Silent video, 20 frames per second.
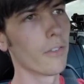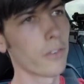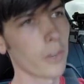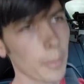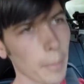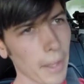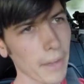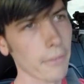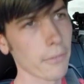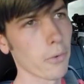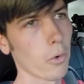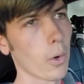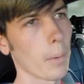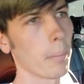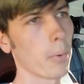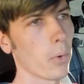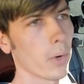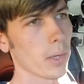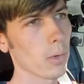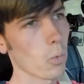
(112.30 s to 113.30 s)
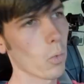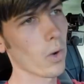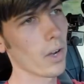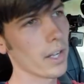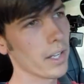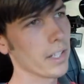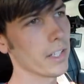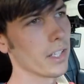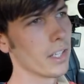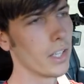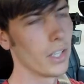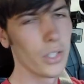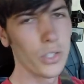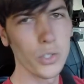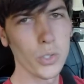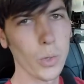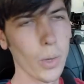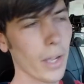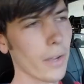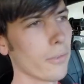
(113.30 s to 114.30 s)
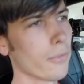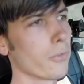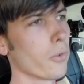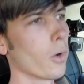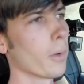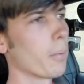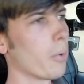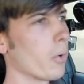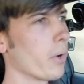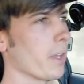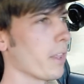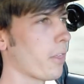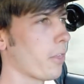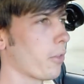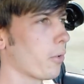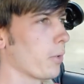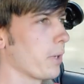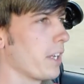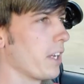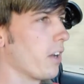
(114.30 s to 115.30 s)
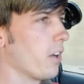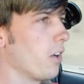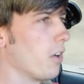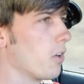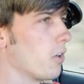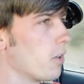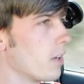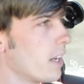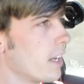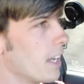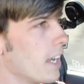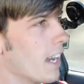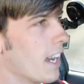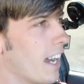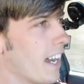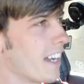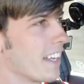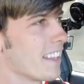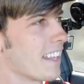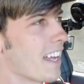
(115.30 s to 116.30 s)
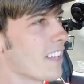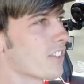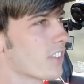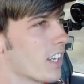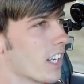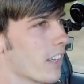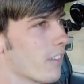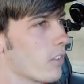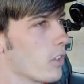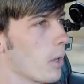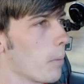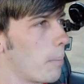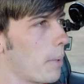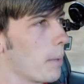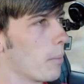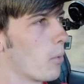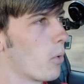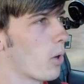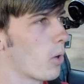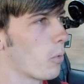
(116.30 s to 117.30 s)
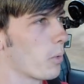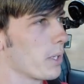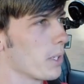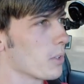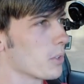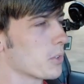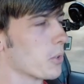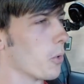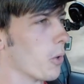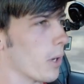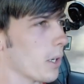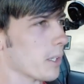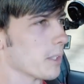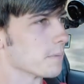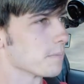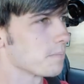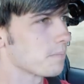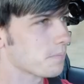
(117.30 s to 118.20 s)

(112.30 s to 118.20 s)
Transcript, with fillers: from a 4.1 to a 4.30, and that's going to give you a bit more wheel torque.